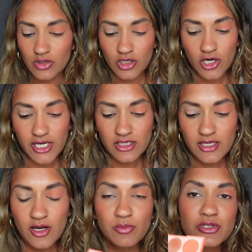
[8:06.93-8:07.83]
All right,
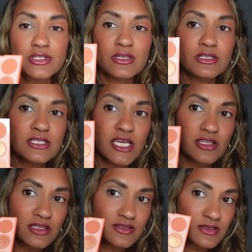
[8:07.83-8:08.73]
now I'm just going to take
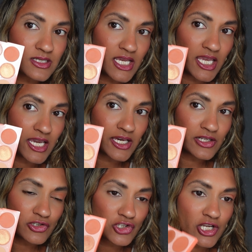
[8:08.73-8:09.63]
this tan
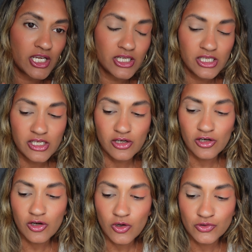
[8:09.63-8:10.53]
shade here
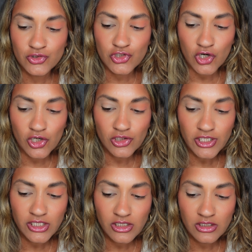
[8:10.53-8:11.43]
called
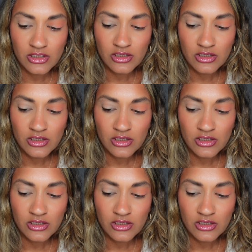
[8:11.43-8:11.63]
Darlin',